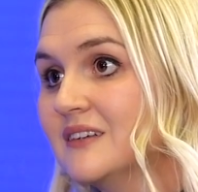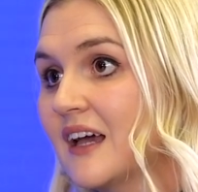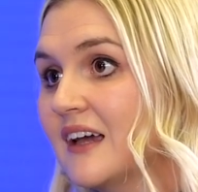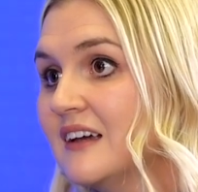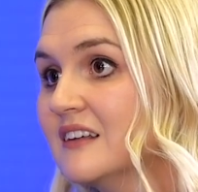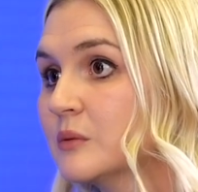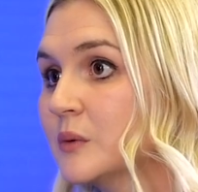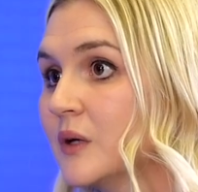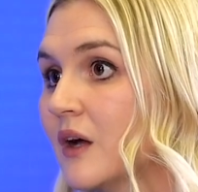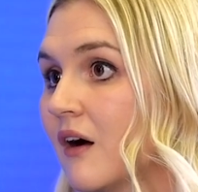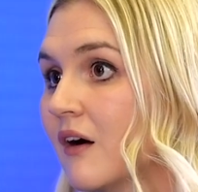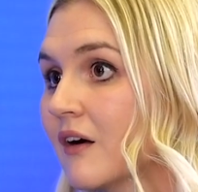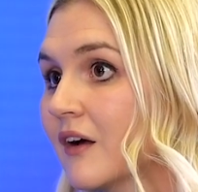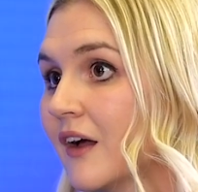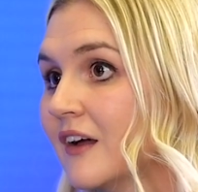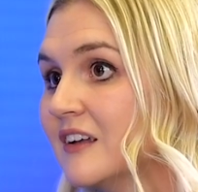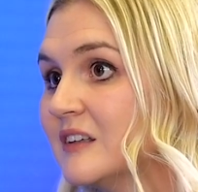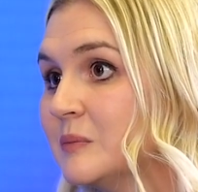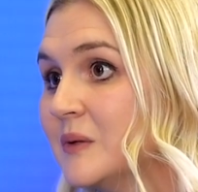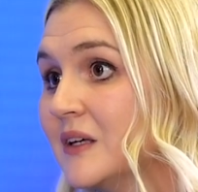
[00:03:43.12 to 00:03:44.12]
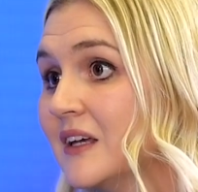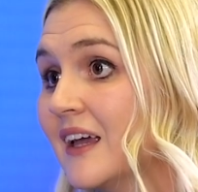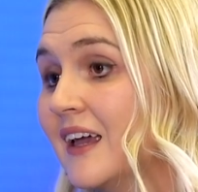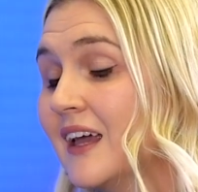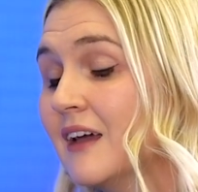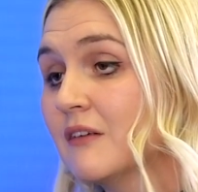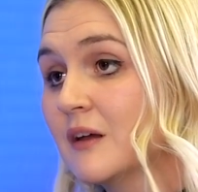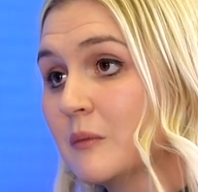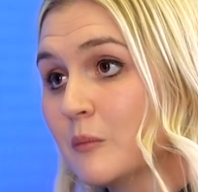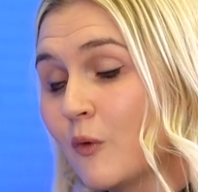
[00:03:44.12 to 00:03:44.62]
days, we are going to be
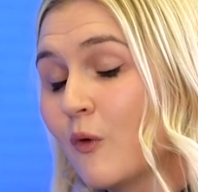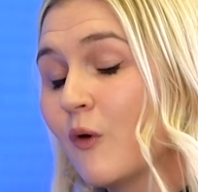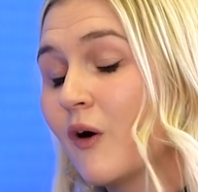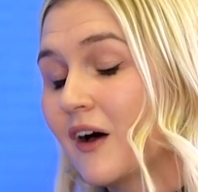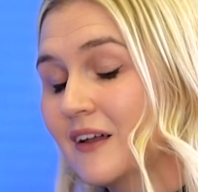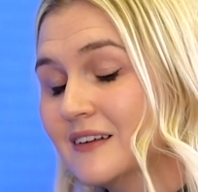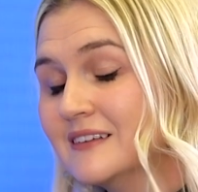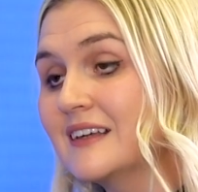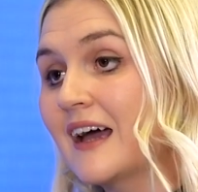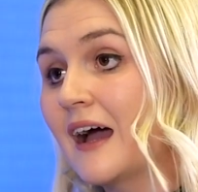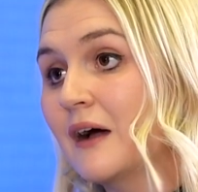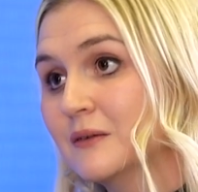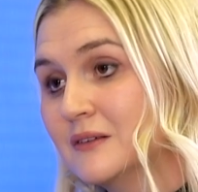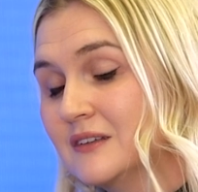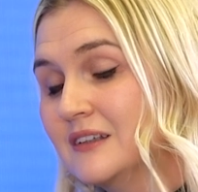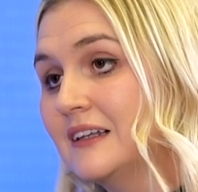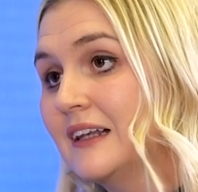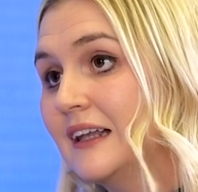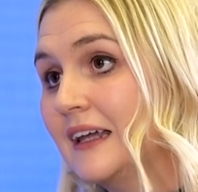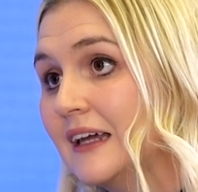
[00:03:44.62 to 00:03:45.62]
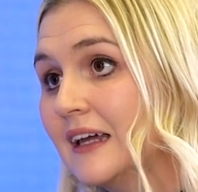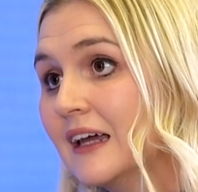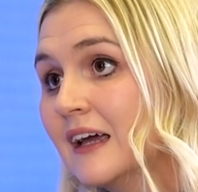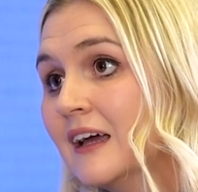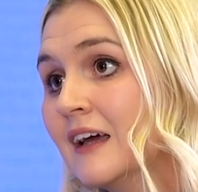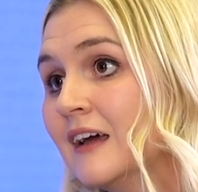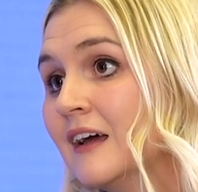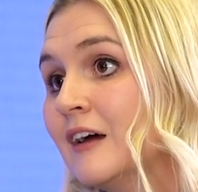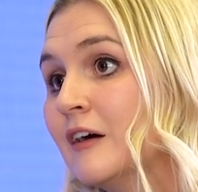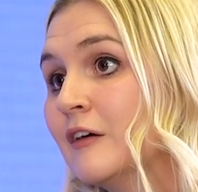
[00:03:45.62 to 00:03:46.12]
hearing more, undoubtedly,
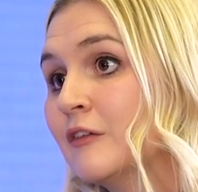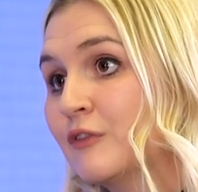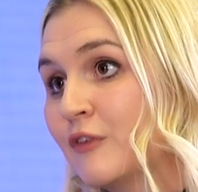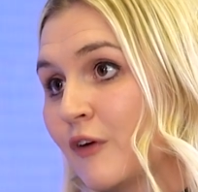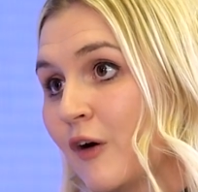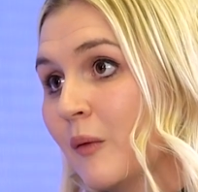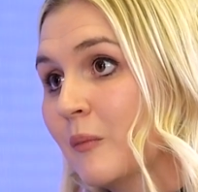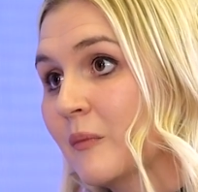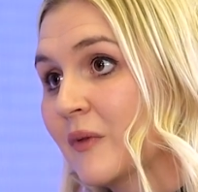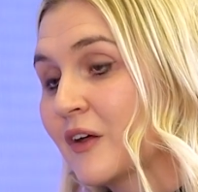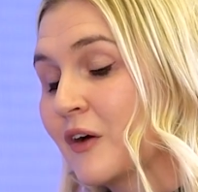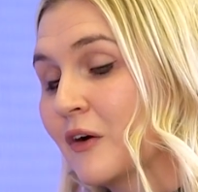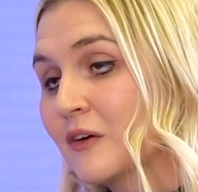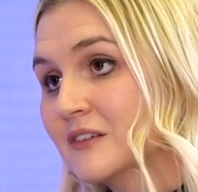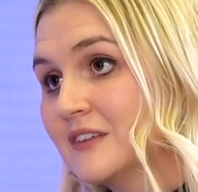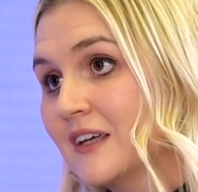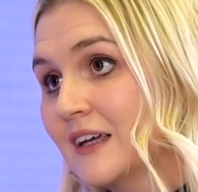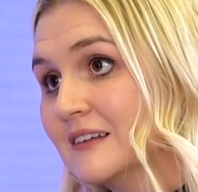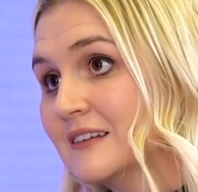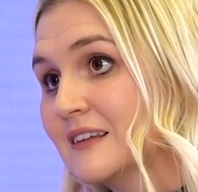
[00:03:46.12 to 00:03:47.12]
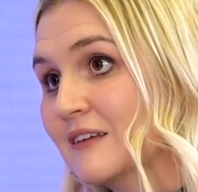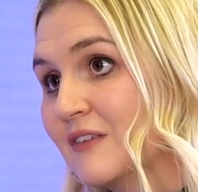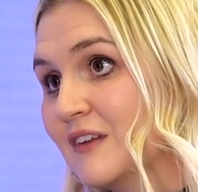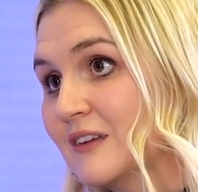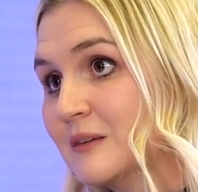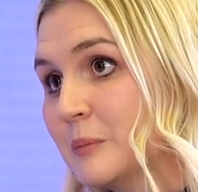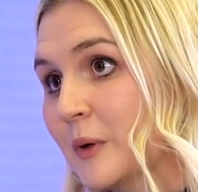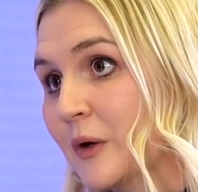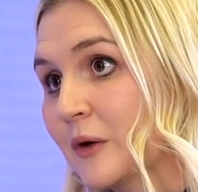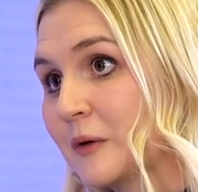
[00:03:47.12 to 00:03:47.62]
from the contents of
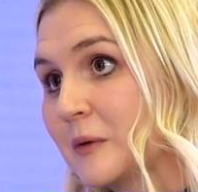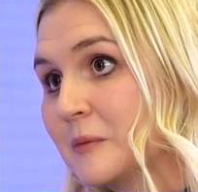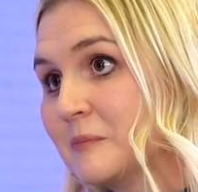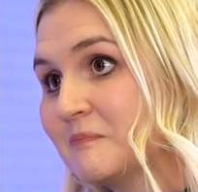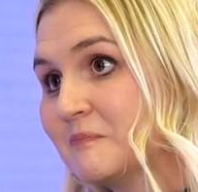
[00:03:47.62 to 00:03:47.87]
this book.